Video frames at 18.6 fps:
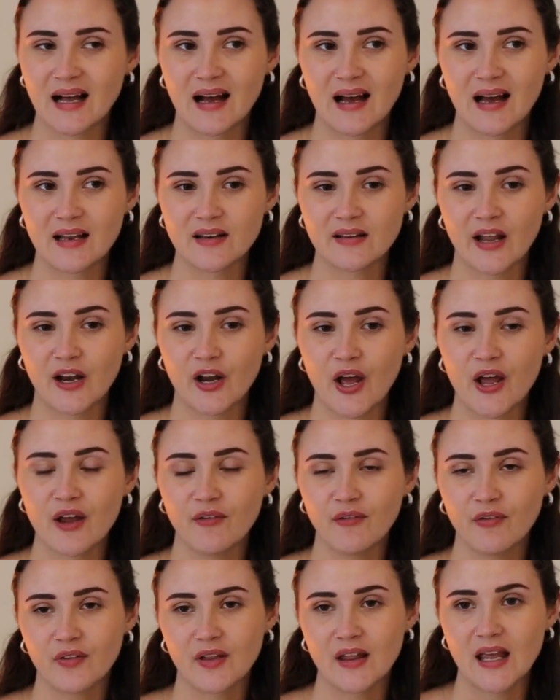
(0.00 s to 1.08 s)
and then
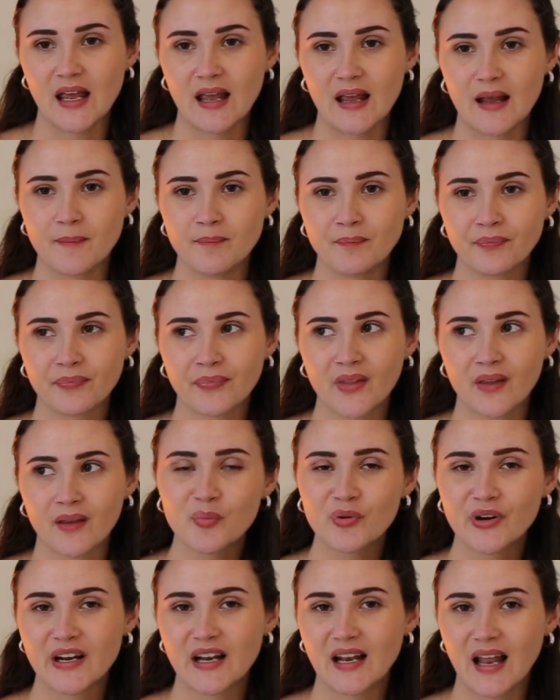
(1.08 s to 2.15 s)
hopefully
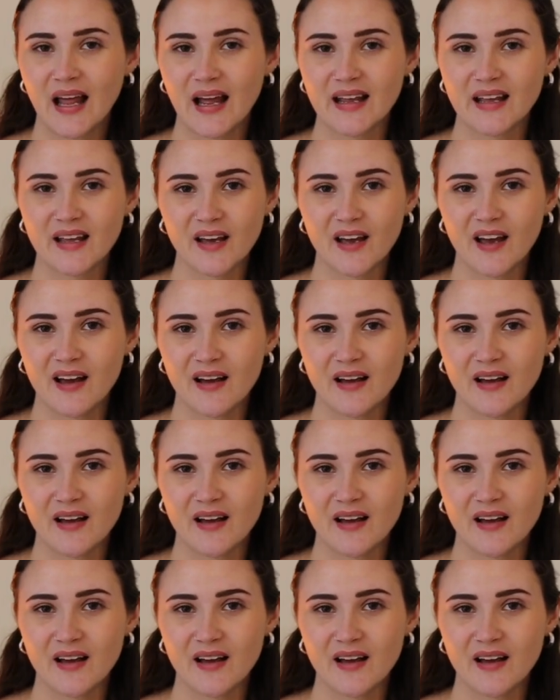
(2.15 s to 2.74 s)
print like